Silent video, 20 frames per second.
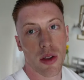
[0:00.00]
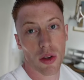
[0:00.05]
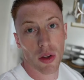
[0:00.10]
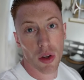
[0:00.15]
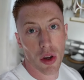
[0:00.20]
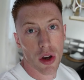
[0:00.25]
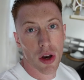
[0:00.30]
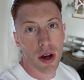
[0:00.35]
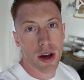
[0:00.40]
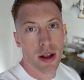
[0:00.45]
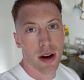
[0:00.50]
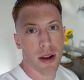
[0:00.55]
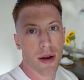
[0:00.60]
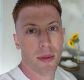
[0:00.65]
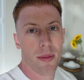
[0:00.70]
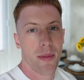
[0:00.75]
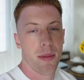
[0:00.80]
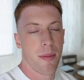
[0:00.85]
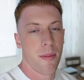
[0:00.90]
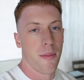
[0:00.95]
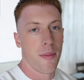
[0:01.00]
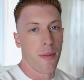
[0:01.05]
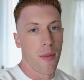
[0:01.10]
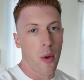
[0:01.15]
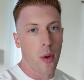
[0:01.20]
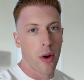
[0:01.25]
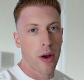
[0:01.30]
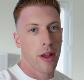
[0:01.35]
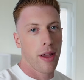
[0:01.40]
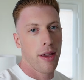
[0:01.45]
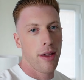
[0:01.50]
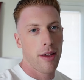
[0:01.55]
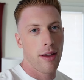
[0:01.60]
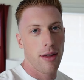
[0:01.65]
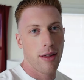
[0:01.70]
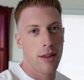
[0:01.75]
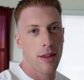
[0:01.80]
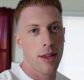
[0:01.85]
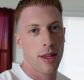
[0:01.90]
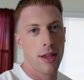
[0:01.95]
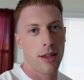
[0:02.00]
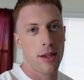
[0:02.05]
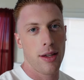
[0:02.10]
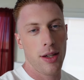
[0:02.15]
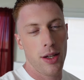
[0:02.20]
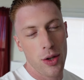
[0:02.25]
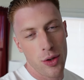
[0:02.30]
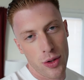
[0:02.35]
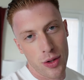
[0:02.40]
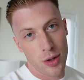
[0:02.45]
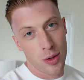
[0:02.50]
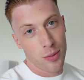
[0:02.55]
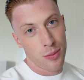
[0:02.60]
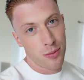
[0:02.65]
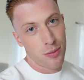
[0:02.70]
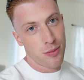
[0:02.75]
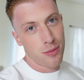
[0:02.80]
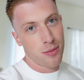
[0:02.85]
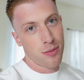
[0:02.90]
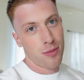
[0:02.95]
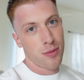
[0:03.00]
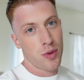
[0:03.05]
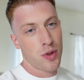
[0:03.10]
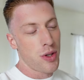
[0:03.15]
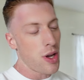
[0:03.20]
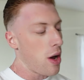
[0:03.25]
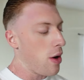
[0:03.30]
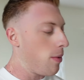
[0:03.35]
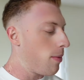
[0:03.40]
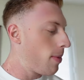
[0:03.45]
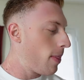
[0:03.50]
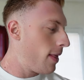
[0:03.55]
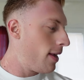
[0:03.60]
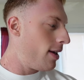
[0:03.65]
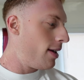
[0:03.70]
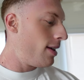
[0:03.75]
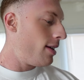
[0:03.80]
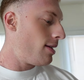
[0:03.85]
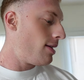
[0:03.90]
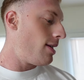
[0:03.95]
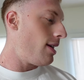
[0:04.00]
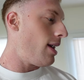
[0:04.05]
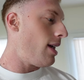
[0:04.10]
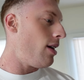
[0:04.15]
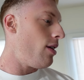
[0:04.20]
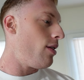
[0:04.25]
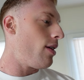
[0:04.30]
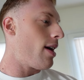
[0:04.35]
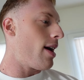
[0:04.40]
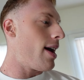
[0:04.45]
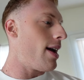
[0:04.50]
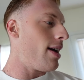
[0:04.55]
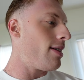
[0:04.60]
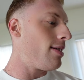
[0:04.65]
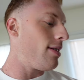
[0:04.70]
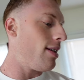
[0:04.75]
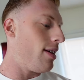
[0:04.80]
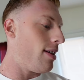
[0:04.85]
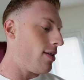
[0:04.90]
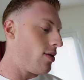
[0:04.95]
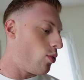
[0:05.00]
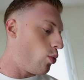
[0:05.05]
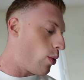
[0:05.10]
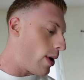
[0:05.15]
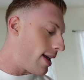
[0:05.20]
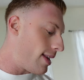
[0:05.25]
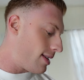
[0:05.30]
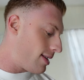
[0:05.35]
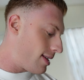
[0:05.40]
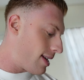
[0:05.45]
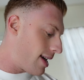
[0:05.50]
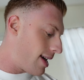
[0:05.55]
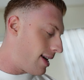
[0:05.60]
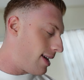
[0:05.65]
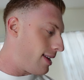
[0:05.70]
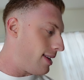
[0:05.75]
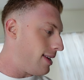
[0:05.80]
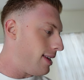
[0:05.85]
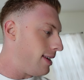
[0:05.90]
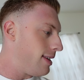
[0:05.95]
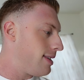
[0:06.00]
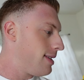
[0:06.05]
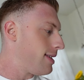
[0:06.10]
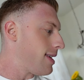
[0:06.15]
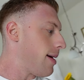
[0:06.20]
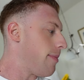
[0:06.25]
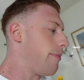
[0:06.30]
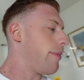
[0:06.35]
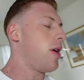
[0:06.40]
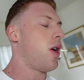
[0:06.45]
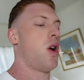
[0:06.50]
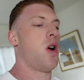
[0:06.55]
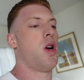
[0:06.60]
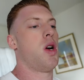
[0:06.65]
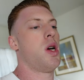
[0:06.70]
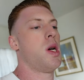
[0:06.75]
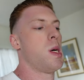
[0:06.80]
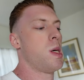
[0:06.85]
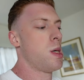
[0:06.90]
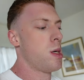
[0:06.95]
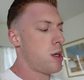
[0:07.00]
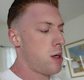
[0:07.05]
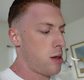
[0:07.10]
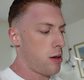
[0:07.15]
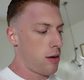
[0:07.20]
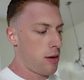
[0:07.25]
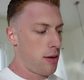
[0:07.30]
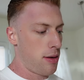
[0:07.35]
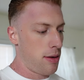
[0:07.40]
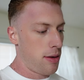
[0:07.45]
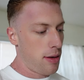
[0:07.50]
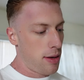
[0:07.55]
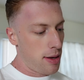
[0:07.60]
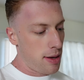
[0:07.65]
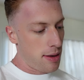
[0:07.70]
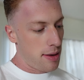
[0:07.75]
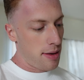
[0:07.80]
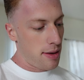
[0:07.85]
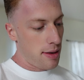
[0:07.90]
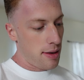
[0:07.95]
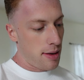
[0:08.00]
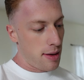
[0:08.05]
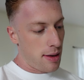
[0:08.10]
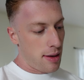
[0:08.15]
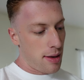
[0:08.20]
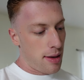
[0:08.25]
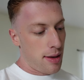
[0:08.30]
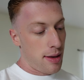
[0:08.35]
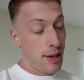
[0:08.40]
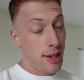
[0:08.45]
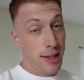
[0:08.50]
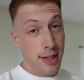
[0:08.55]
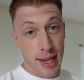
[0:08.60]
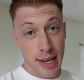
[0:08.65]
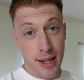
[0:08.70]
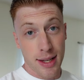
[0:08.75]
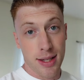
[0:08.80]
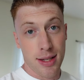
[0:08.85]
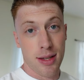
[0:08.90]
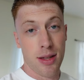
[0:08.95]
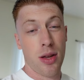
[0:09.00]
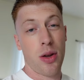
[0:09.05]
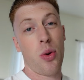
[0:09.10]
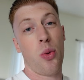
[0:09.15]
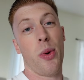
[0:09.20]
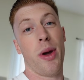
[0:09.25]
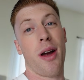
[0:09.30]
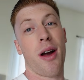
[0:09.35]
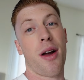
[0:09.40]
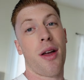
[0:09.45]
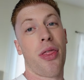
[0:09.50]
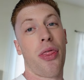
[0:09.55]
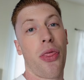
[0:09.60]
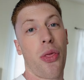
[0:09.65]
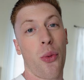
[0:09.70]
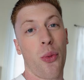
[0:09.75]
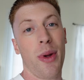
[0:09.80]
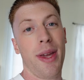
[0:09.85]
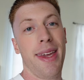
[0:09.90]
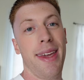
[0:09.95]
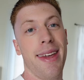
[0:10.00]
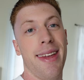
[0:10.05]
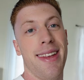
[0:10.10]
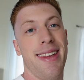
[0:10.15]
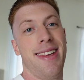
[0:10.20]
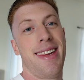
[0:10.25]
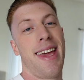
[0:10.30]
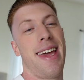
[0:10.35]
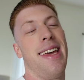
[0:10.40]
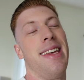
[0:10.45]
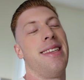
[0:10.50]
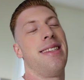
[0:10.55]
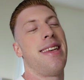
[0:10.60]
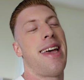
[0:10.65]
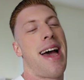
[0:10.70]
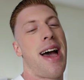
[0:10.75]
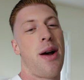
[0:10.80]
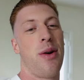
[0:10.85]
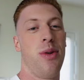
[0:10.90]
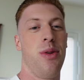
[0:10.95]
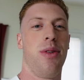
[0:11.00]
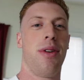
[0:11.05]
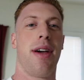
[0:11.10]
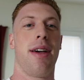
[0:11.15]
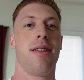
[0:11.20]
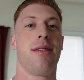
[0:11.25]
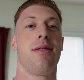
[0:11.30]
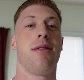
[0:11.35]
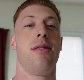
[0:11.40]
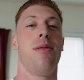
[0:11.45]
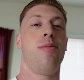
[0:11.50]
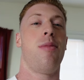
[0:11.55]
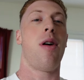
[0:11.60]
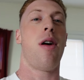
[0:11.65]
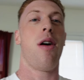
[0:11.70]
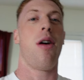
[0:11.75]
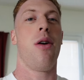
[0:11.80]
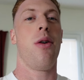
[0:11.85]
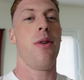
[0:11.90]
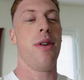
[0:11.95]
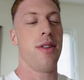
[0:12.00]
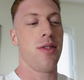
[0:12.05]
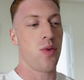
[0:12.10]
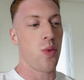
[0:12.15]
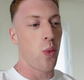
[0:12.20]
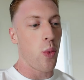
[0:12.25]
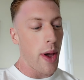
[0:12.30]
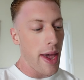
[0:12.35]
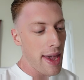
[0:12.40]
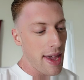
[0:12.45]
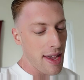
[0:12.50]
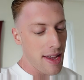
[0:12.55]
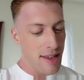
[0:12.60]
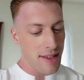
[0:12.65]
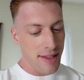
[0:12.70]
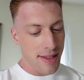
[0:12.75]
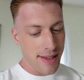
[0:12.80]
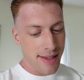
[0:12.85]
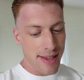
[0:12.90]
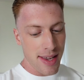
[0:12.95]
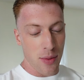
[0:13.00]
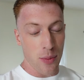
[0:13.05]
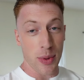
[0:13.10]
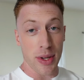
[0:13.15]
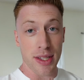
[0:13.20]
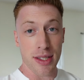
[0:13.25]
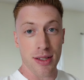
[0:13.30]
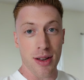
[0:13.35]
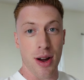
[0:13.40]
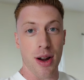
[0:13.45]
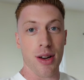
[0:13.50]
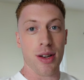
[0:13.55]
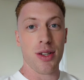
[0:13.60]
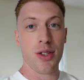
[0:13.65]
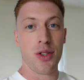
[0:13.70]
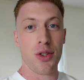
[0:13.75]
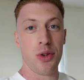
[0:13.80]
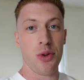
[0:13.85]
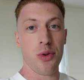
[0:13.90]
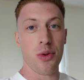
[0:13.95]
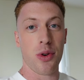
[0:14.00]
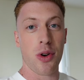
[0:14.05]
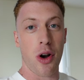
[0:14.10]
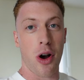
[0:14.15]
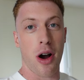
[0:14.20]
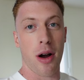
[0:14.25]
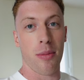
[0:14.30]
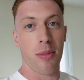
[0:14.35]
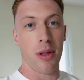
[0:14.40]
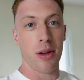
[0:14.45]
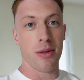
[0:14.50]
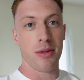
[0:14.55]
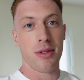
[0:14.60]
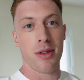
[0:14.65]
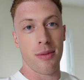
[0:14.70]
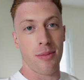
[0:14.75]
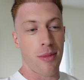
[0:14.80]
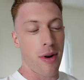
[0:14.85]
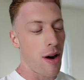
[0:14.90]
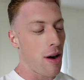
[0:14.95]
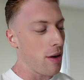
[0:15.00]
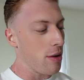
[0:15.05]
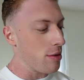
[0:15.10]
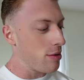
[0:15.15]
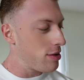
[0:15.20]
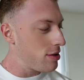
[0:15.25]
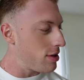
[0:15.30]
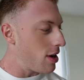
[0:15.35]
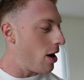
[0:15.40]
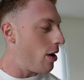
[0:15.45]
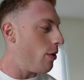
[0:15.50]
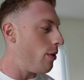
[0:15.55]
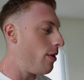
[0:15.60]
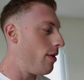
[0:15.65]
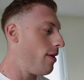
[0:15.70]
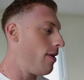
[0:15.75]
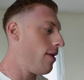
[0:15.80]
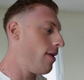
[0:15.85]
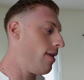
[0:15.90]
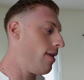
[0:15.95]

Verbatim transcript: Good morning, YouTube. So, today, you guys, it is Wednesday, December 6th. We are three days out, you guys. Tomorrow is weigh ins, and we start to carb load tomorrow. So,